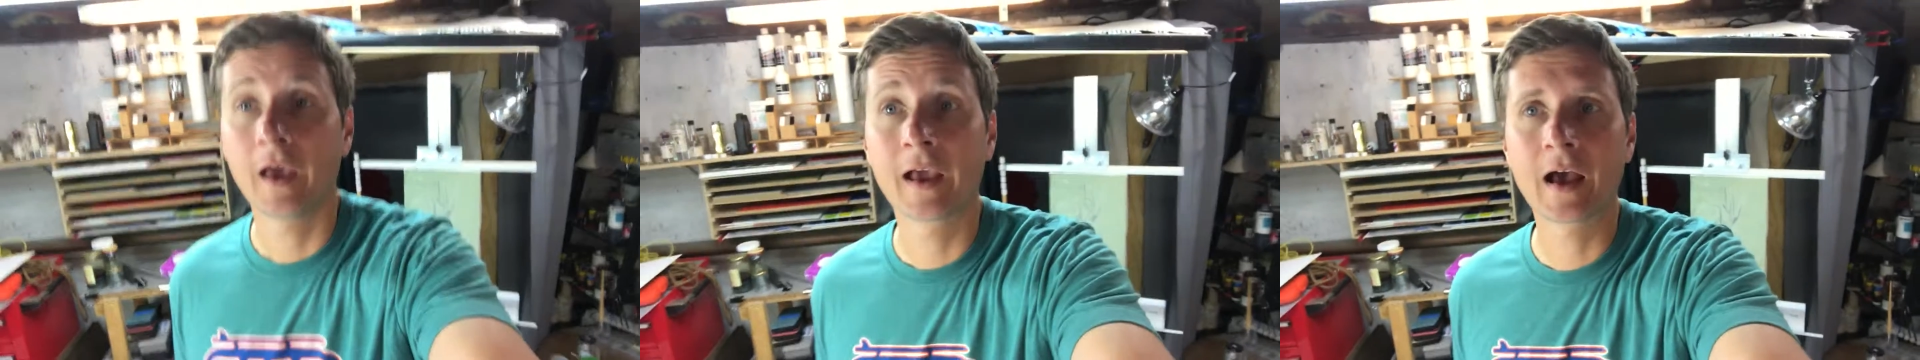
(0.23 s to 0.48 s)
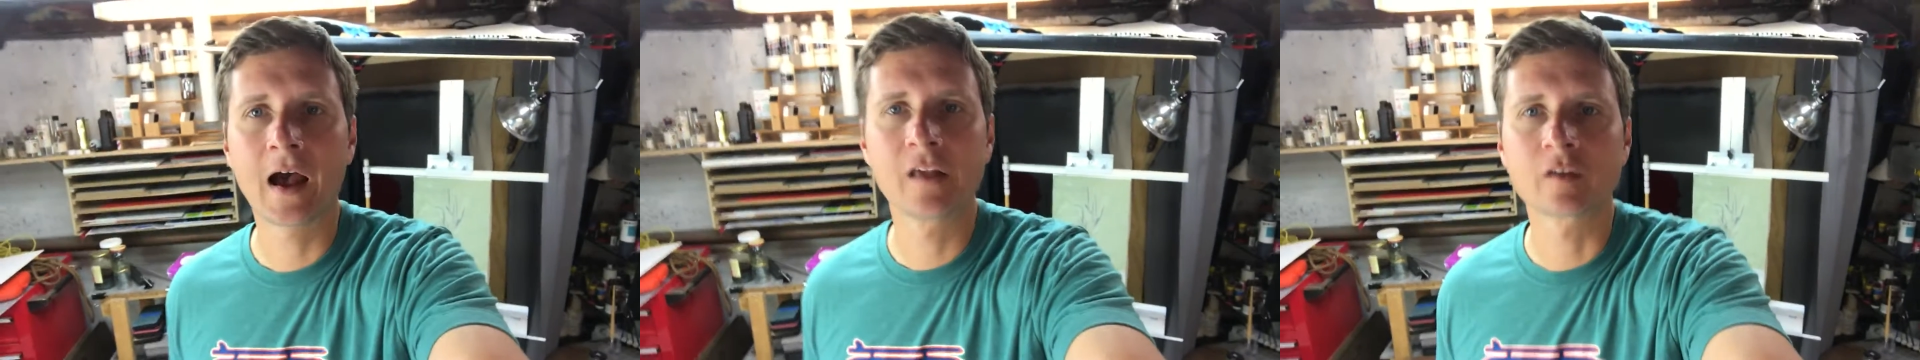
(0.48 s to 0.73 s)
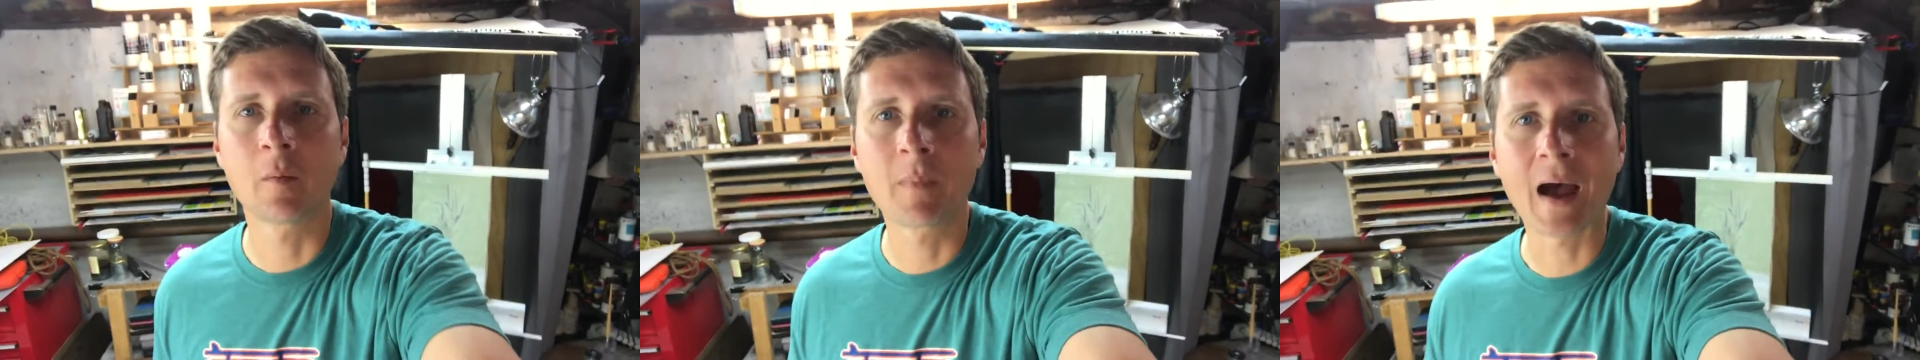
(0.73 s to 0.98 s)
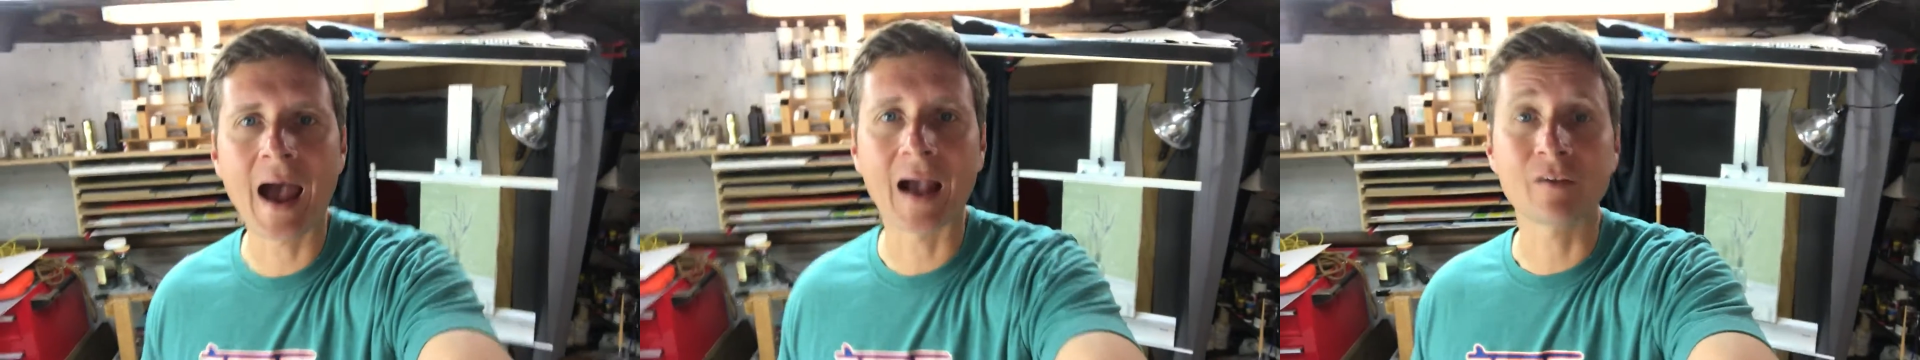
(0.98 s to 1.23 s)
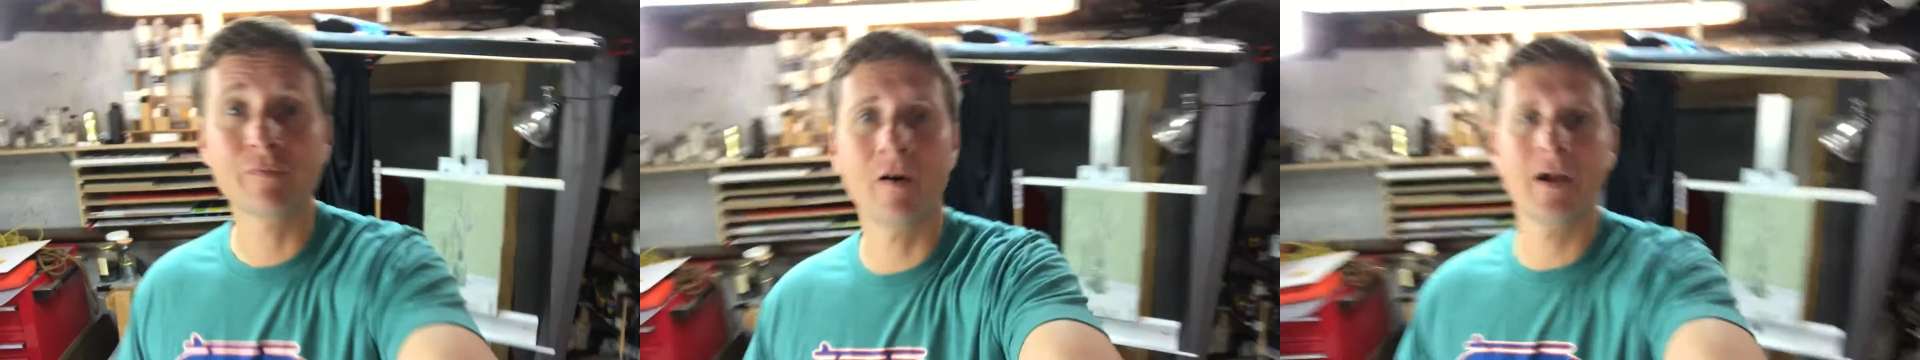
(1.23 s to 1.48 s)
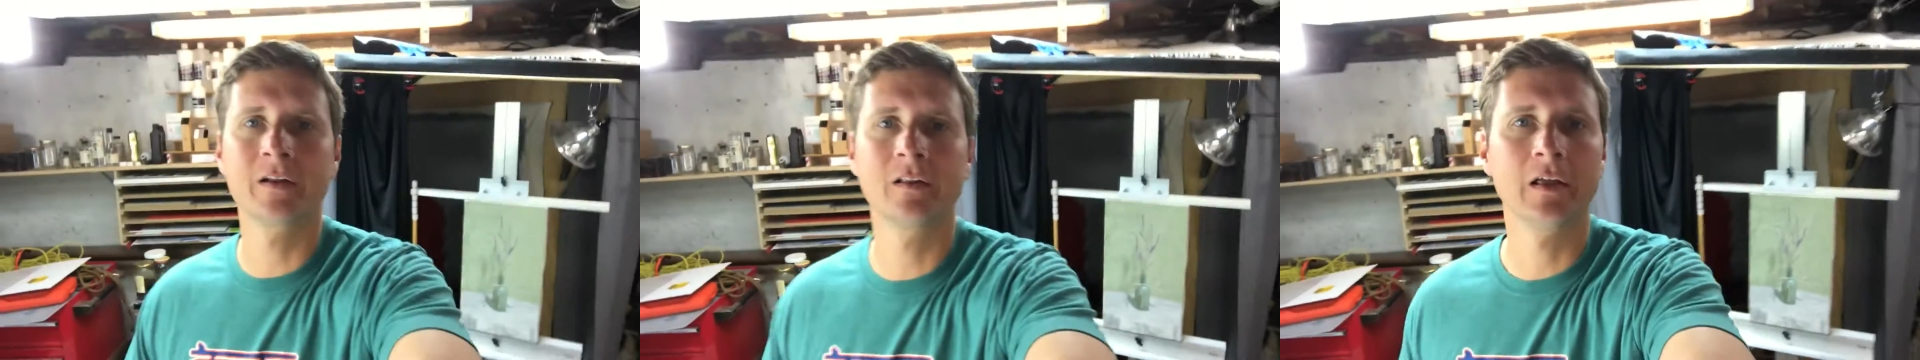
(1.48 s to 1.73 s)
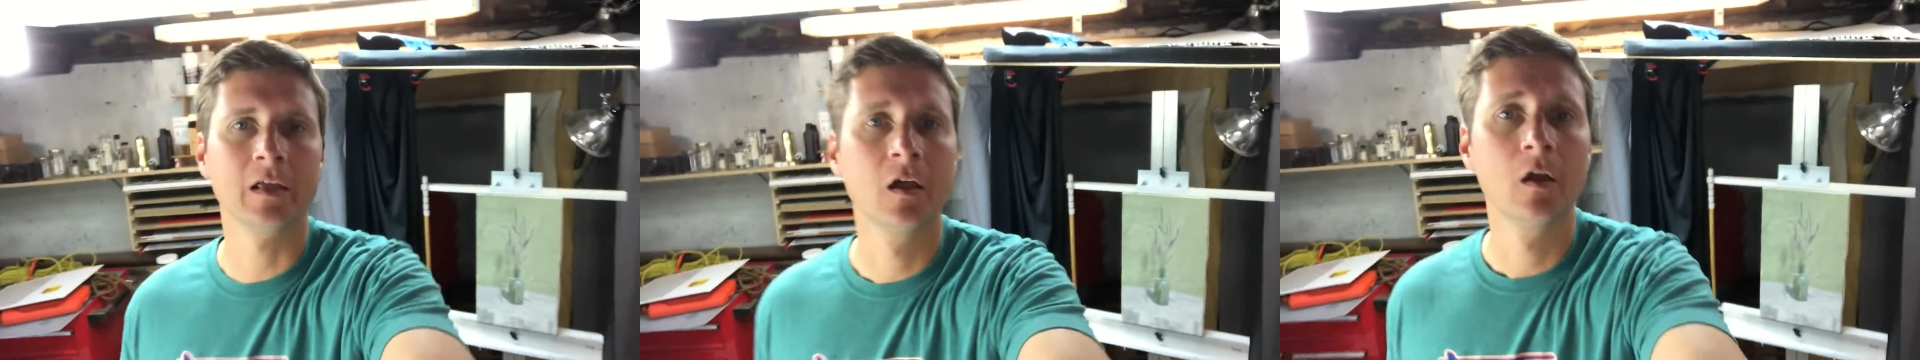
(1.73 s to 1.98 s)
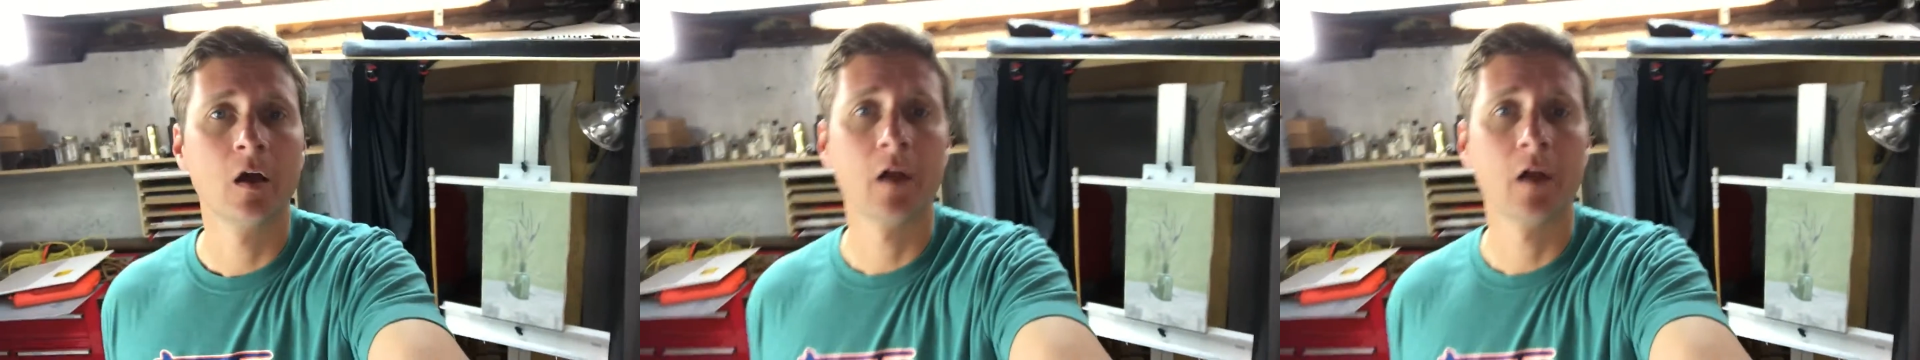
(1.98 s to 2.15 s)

Hey guys, I'm back, finally.